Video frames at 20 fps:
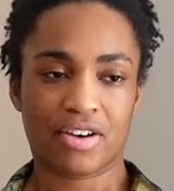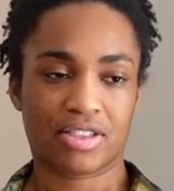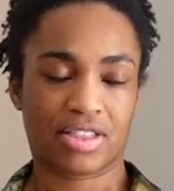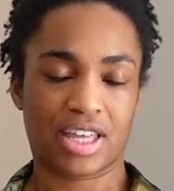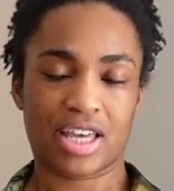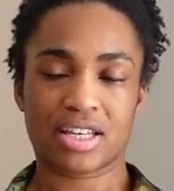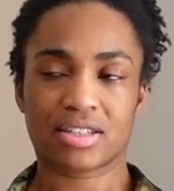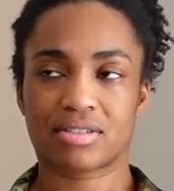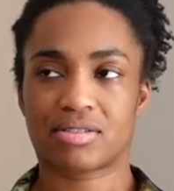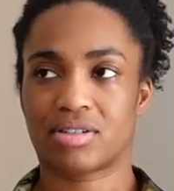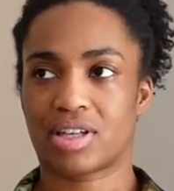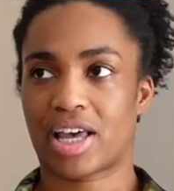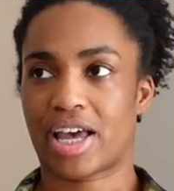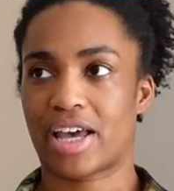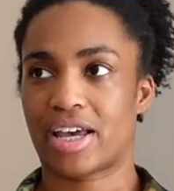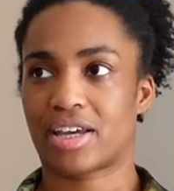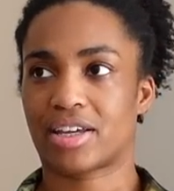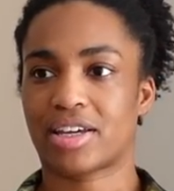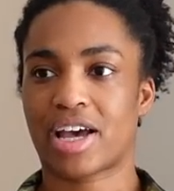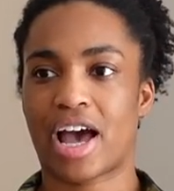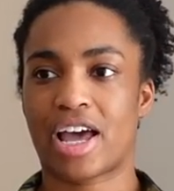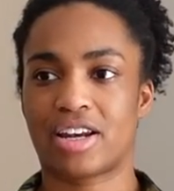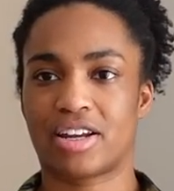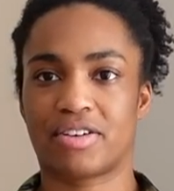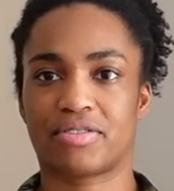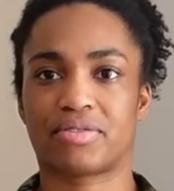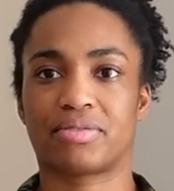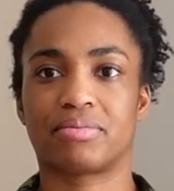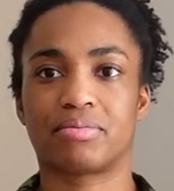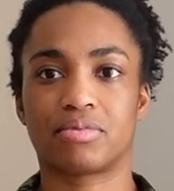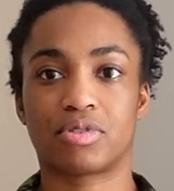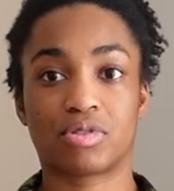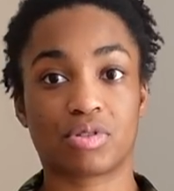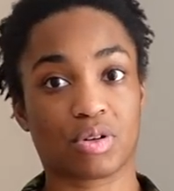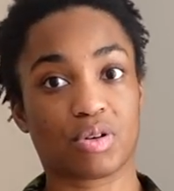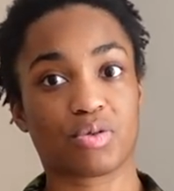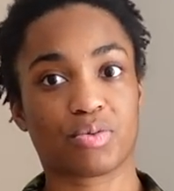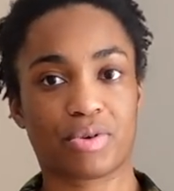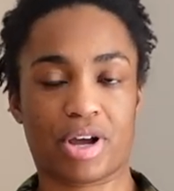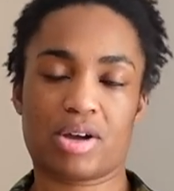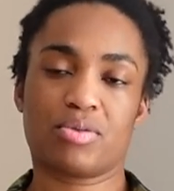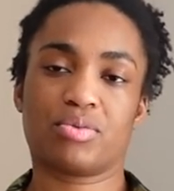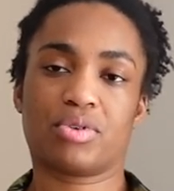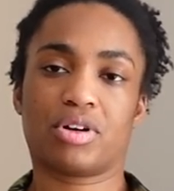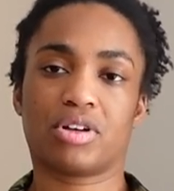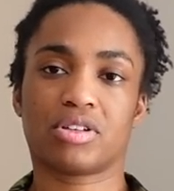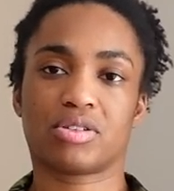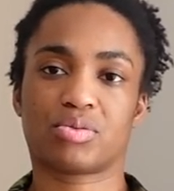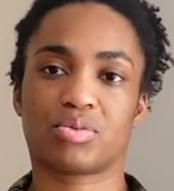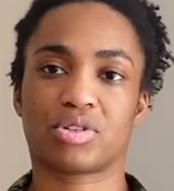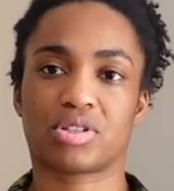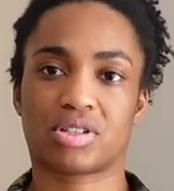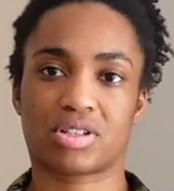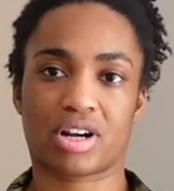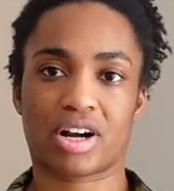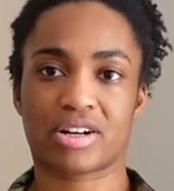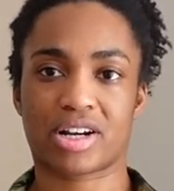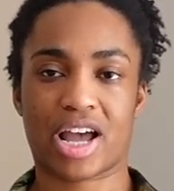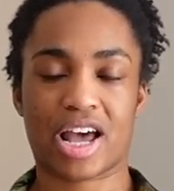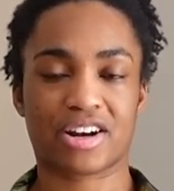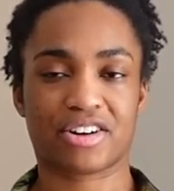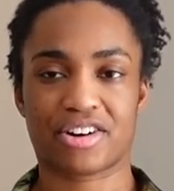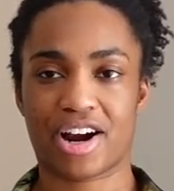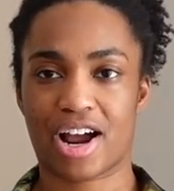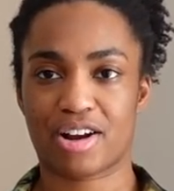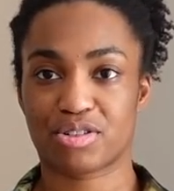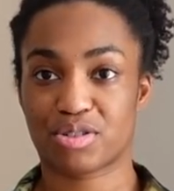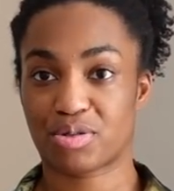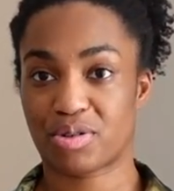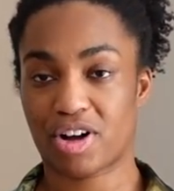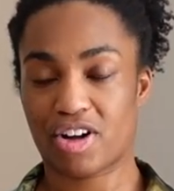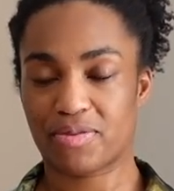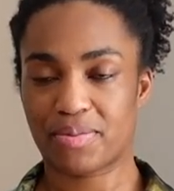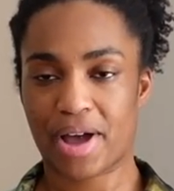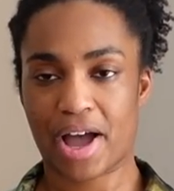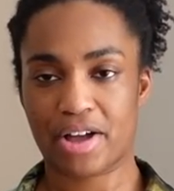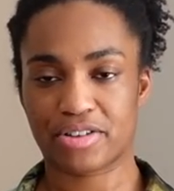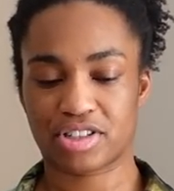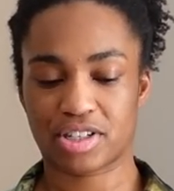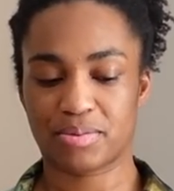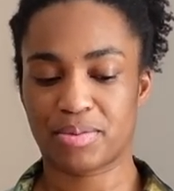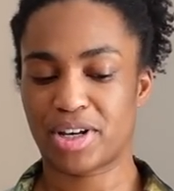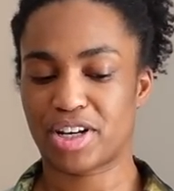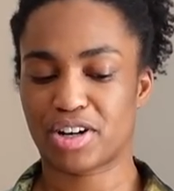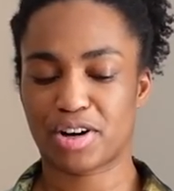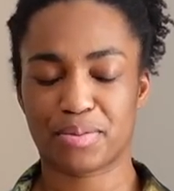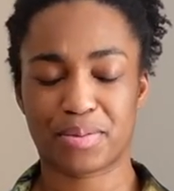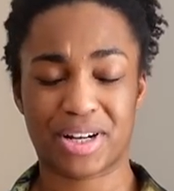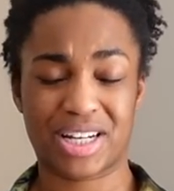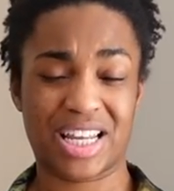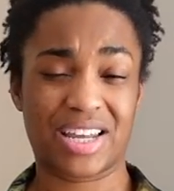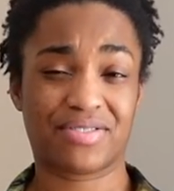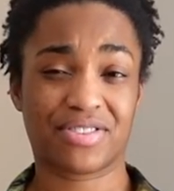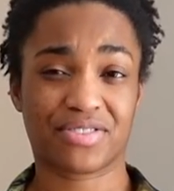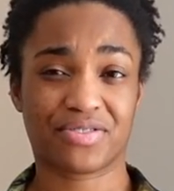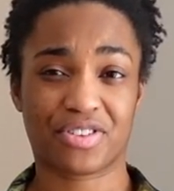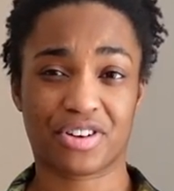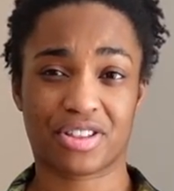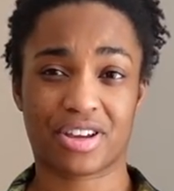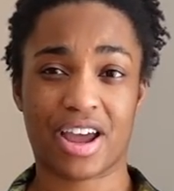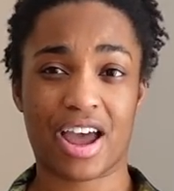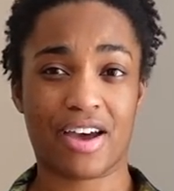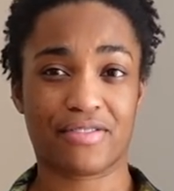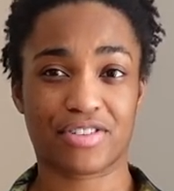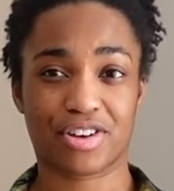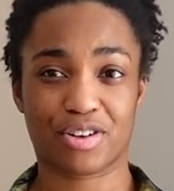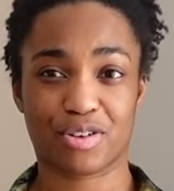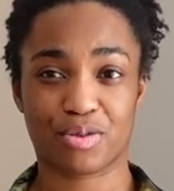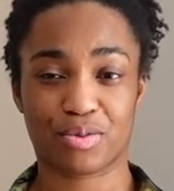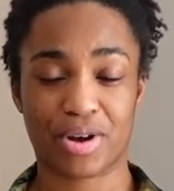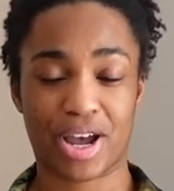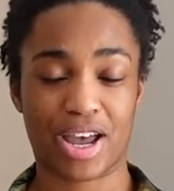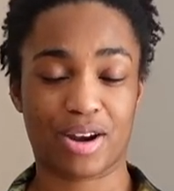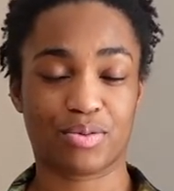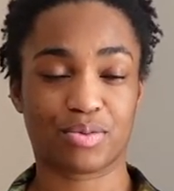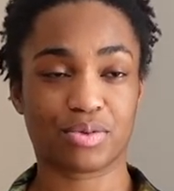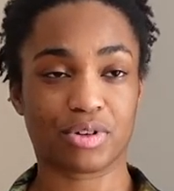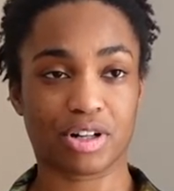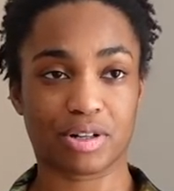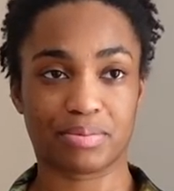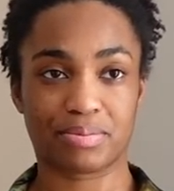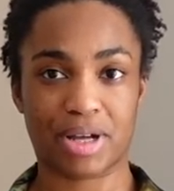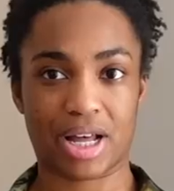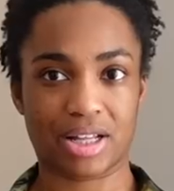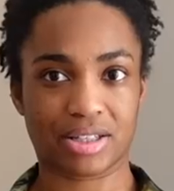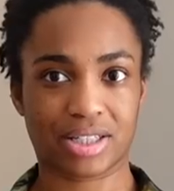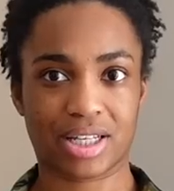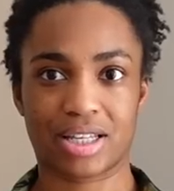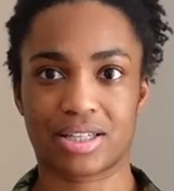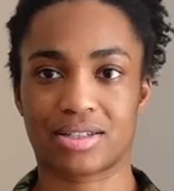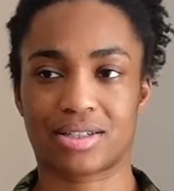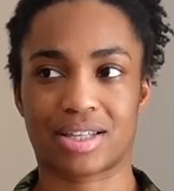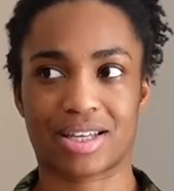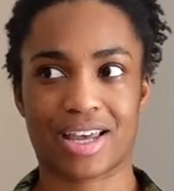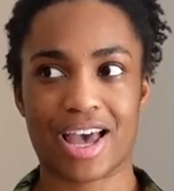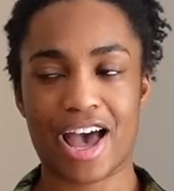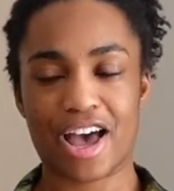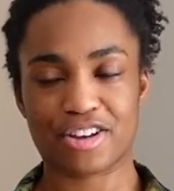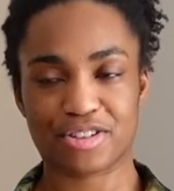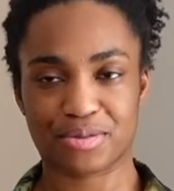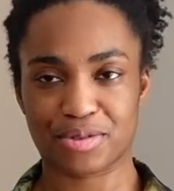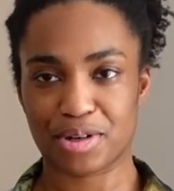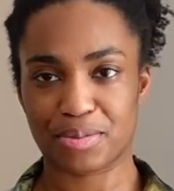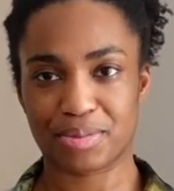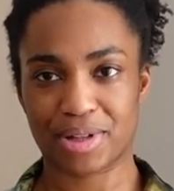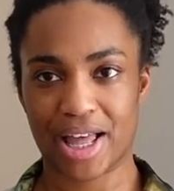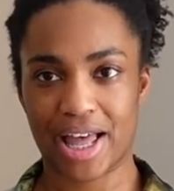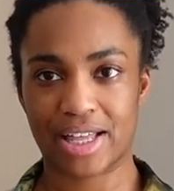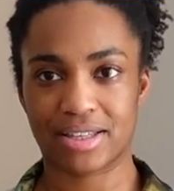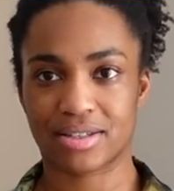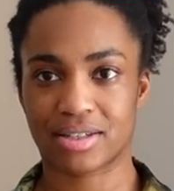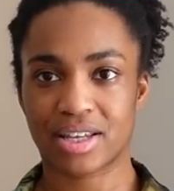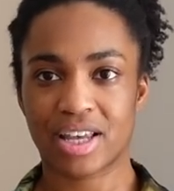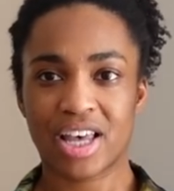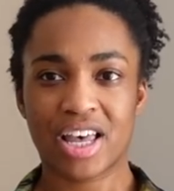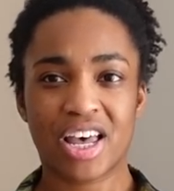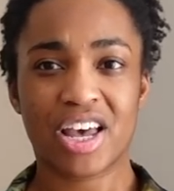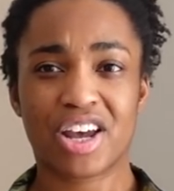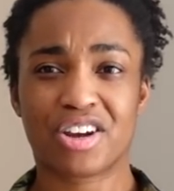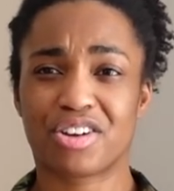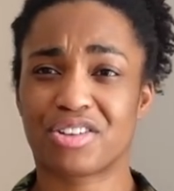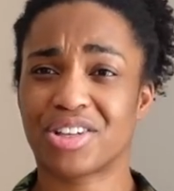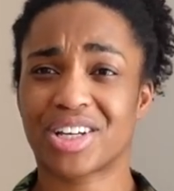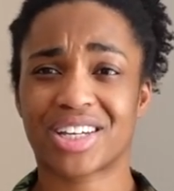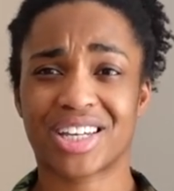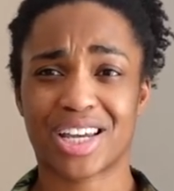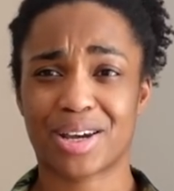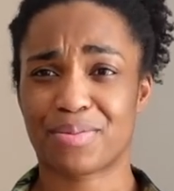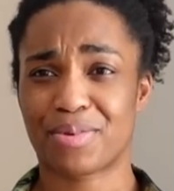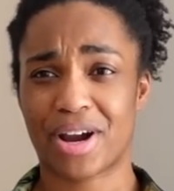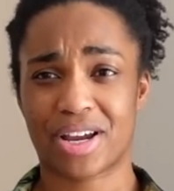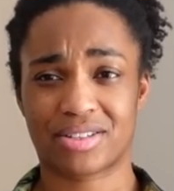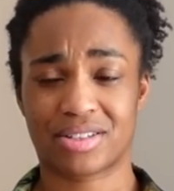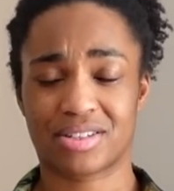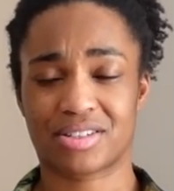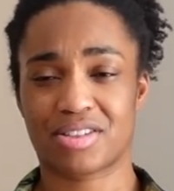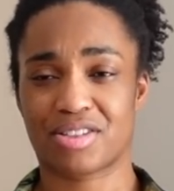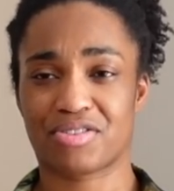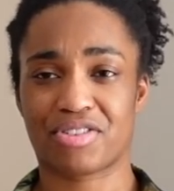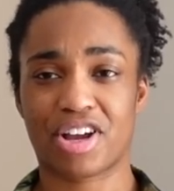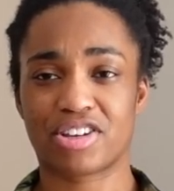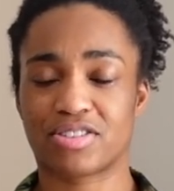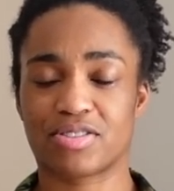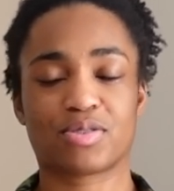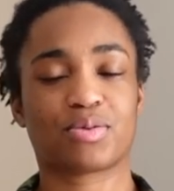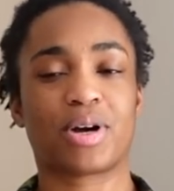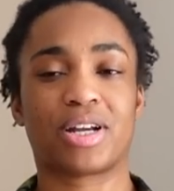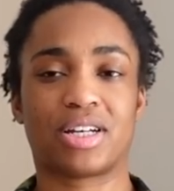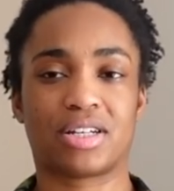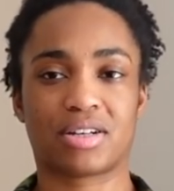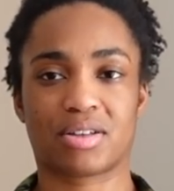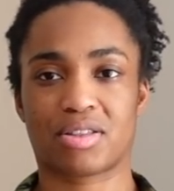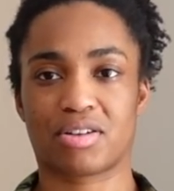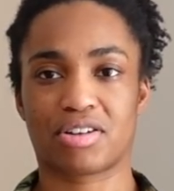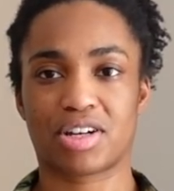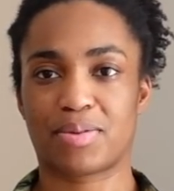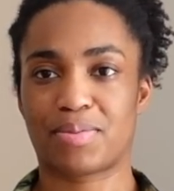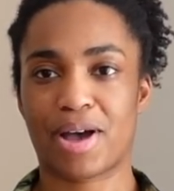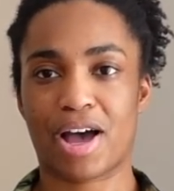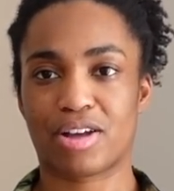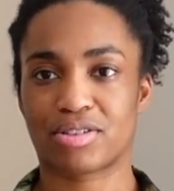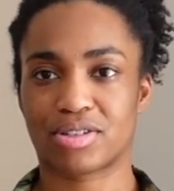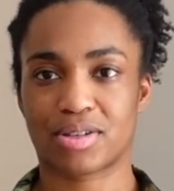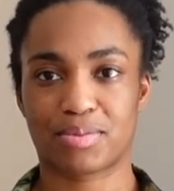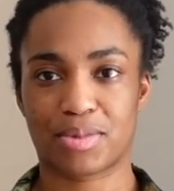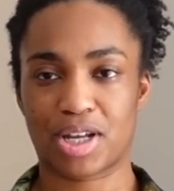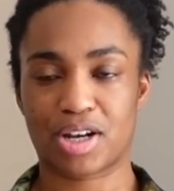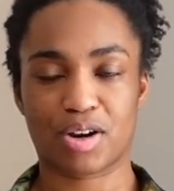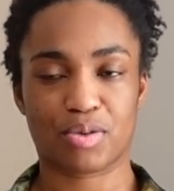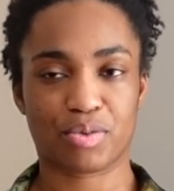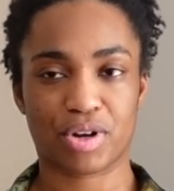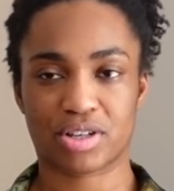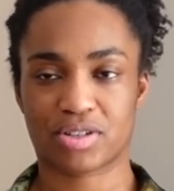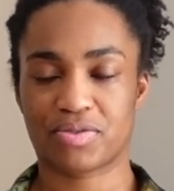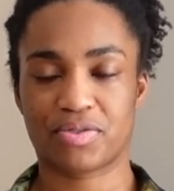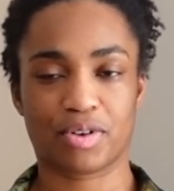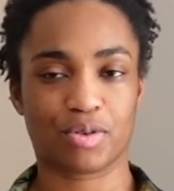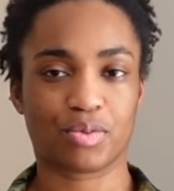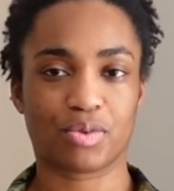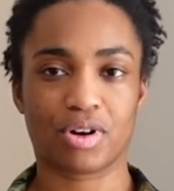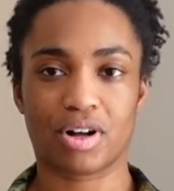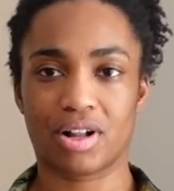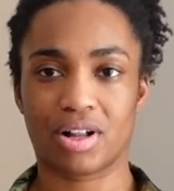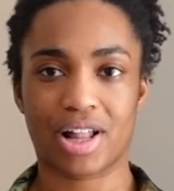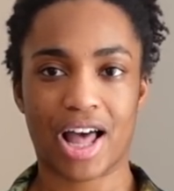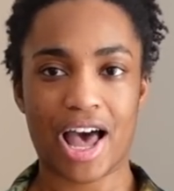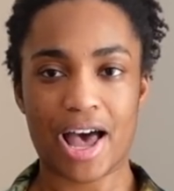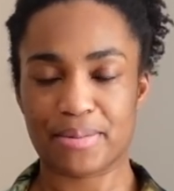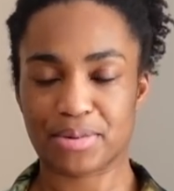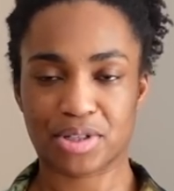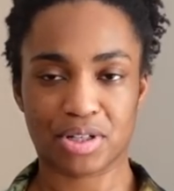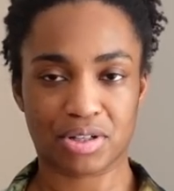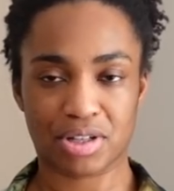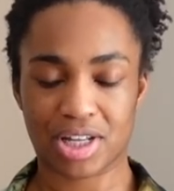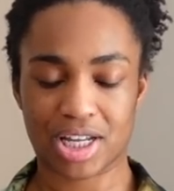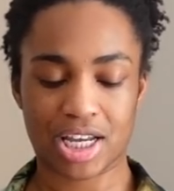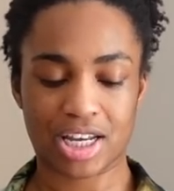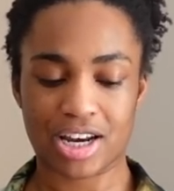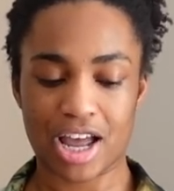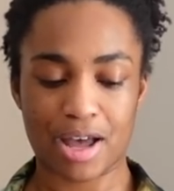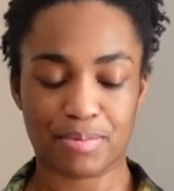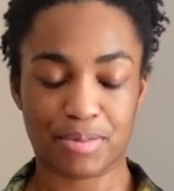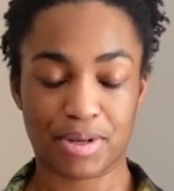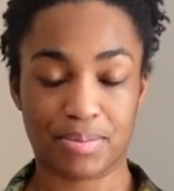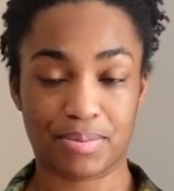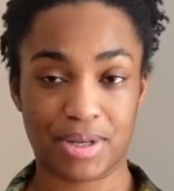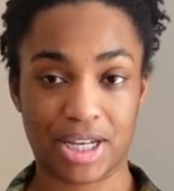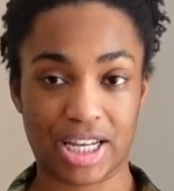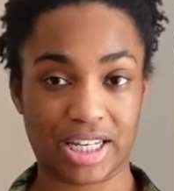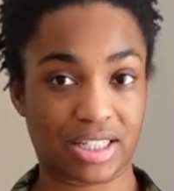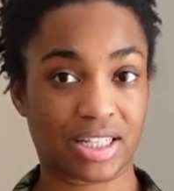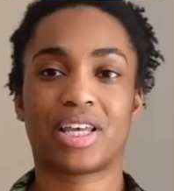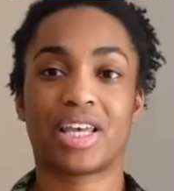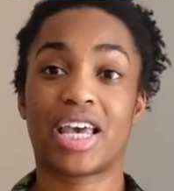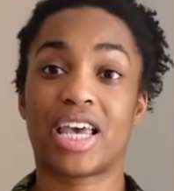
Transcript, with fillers: Things like kind of suit weight wools will start at around twelve pounds a meter, but even for the heavier weight wool meltons, the cashmere blends, you're looking at prices in the range of twenty to thirty pounds a meter, which for wool absolutely cannot be beat.